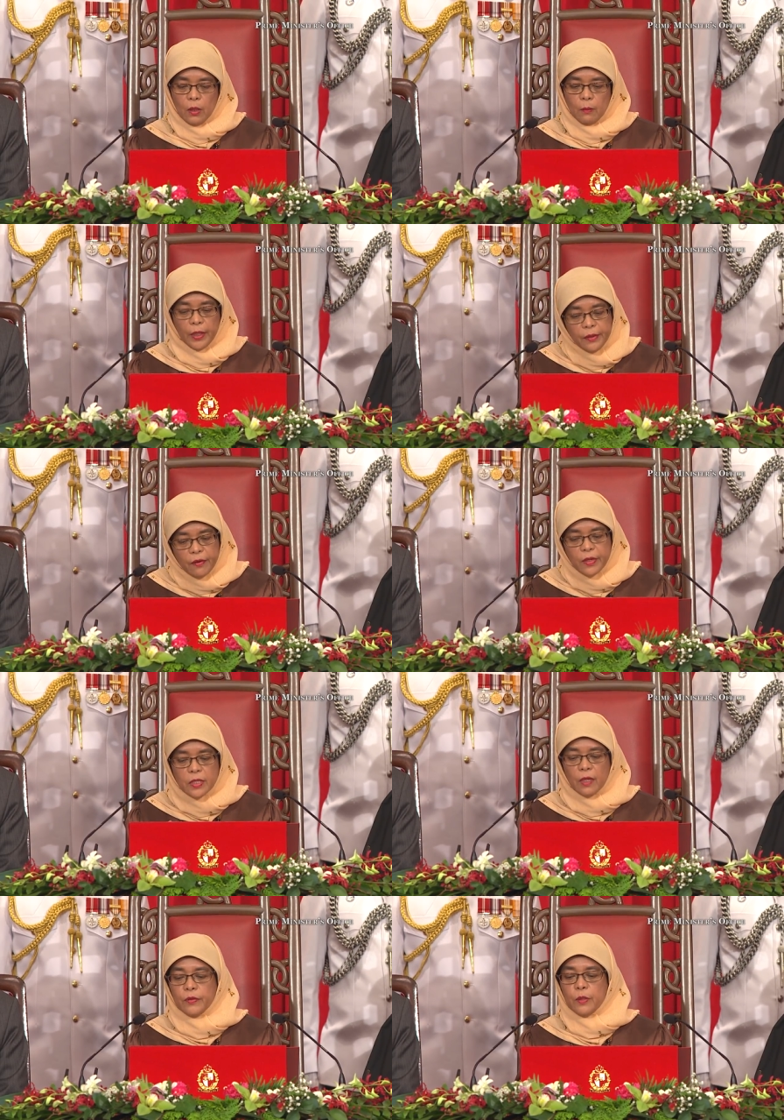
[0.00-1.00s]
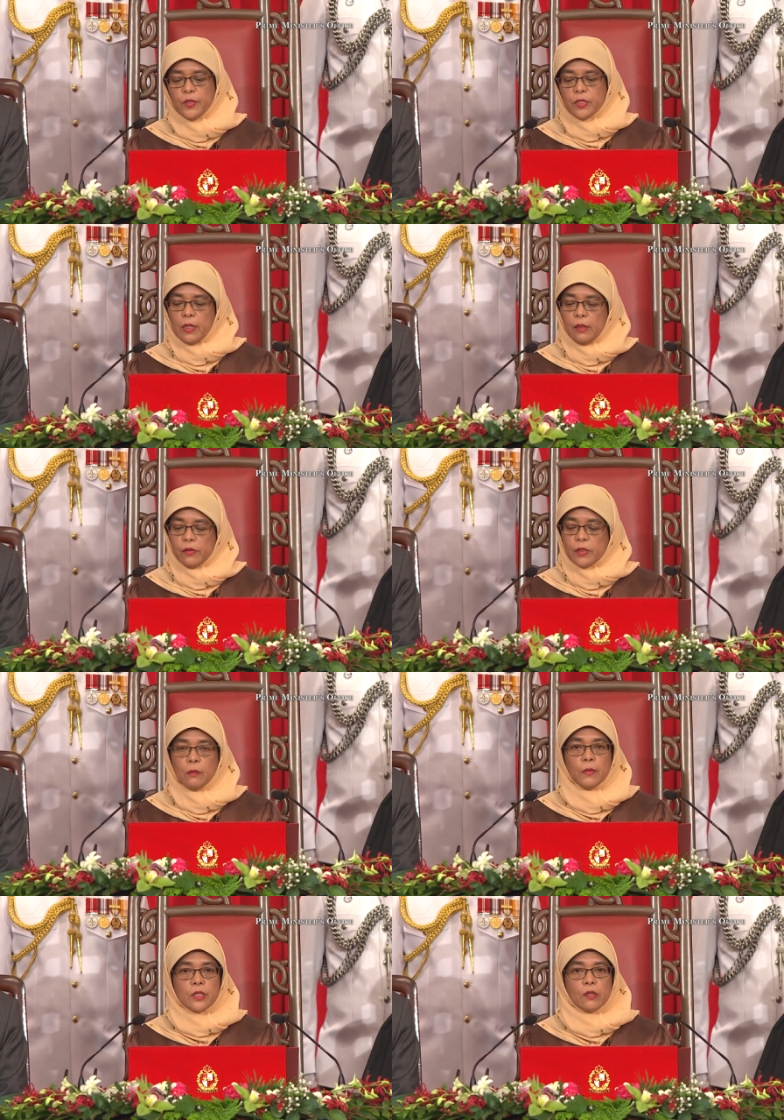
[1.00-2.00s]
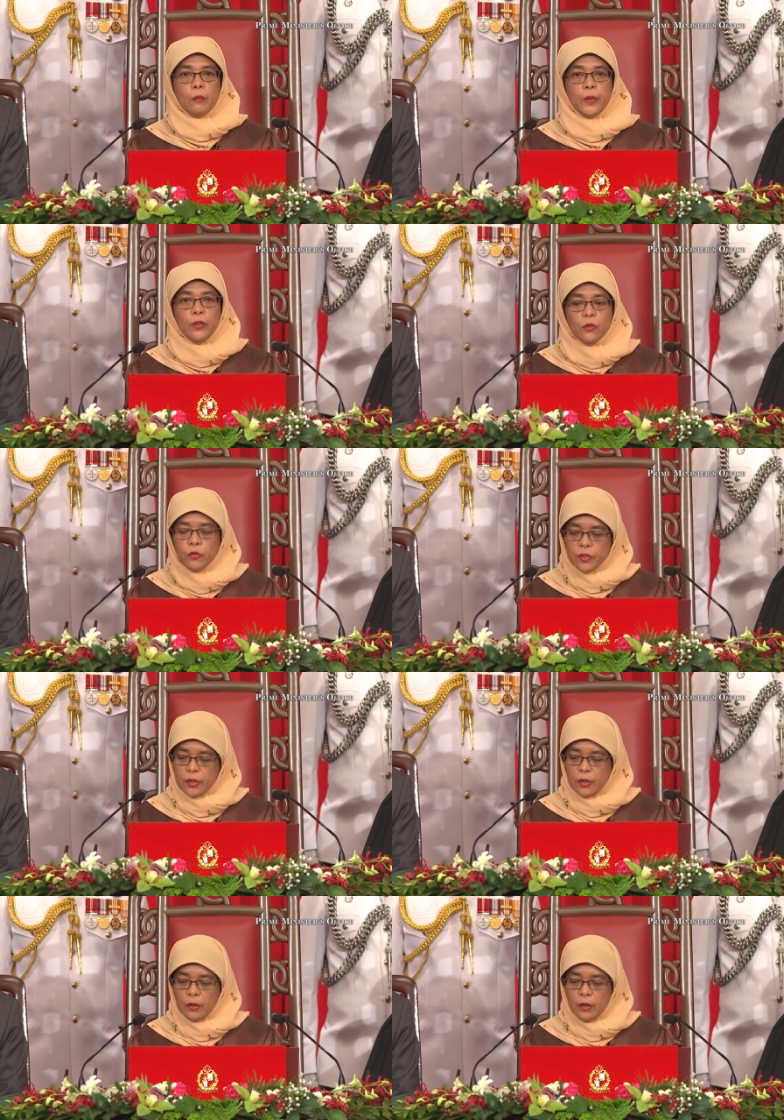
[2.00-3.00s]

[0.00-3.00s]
But the reserves themselves must not be used,